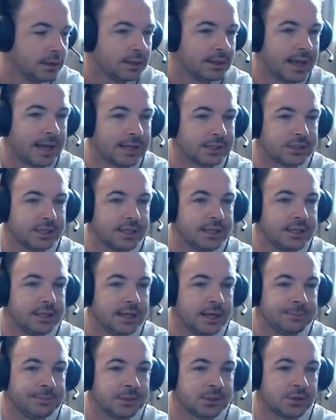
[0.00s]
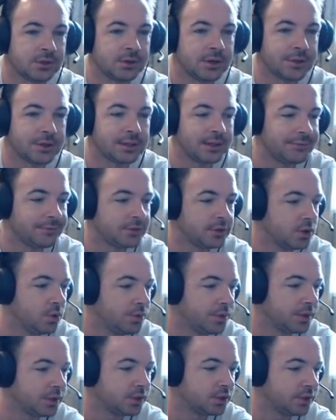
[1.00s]
Lastly, he's got nothing left to do
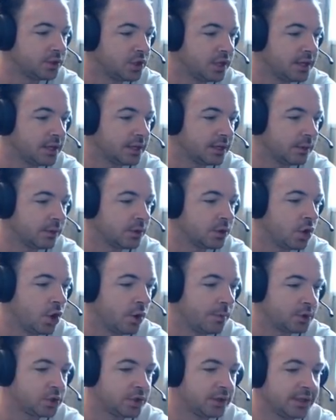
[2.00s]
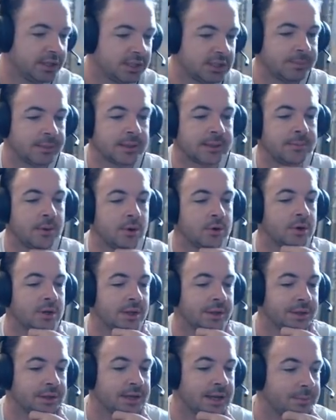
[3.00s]
with his Rajik. There were no opportunities to bring him on
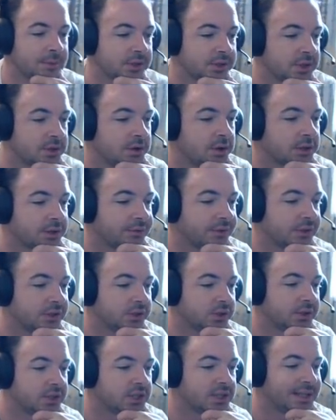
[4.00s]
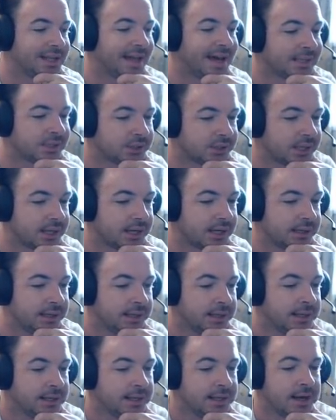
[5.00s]
early in the game because of the Noctivers, so he just lands there.
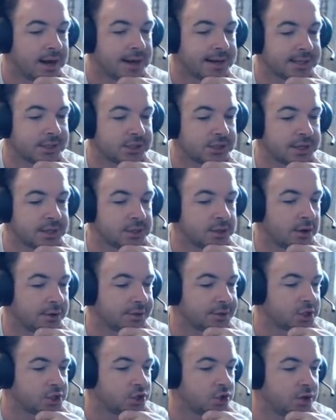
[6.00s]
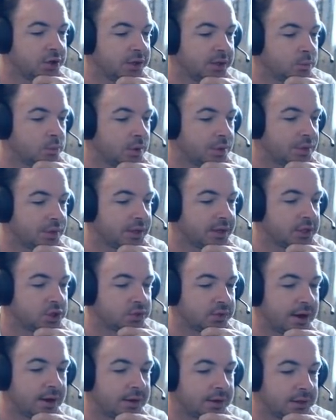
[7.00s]
I decide not to shoot at him with the
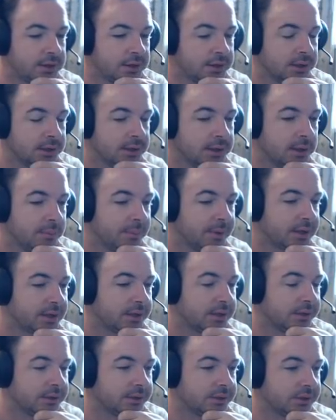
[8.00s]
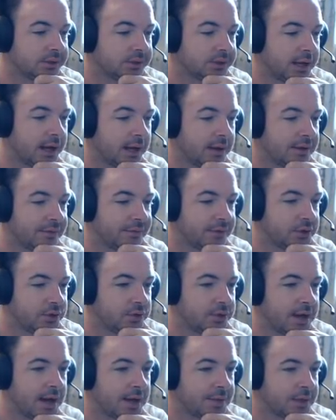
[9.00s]
Shrouded, because if I
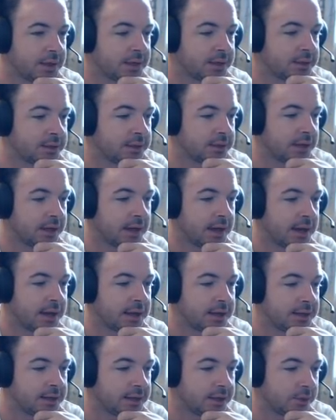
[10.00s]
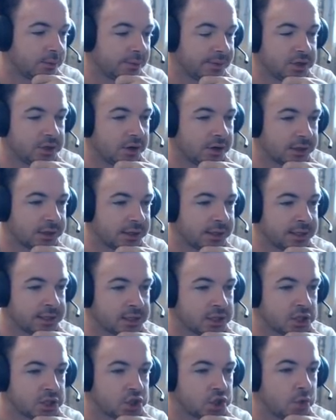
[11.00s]
do that, then and he'll be dogged and he's
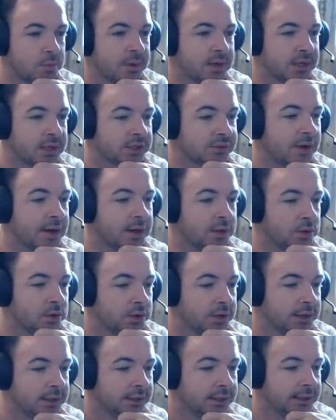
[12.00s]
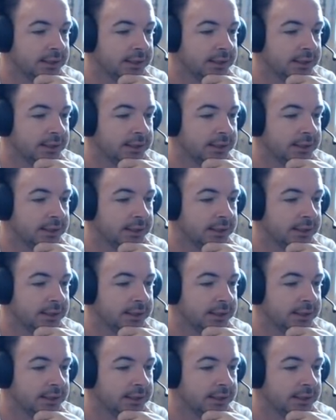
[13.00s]
going to shoot me in his final order.